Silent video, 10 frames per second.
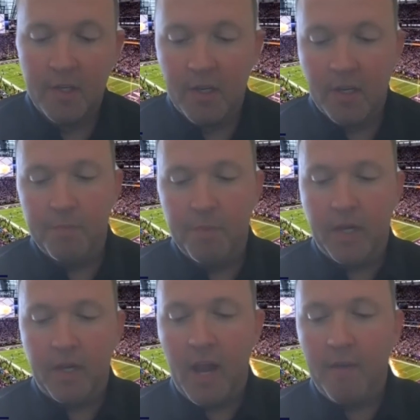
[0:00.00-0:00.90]
it's
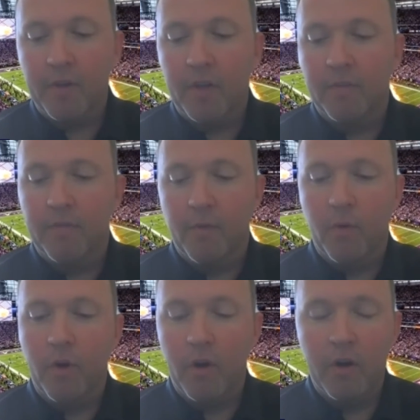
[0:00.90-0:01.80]
being an advocate
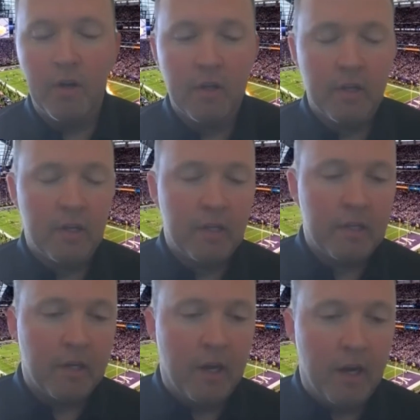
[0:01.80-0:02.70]
for
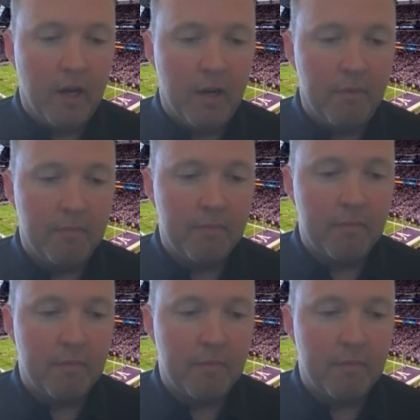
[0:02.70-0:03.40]
the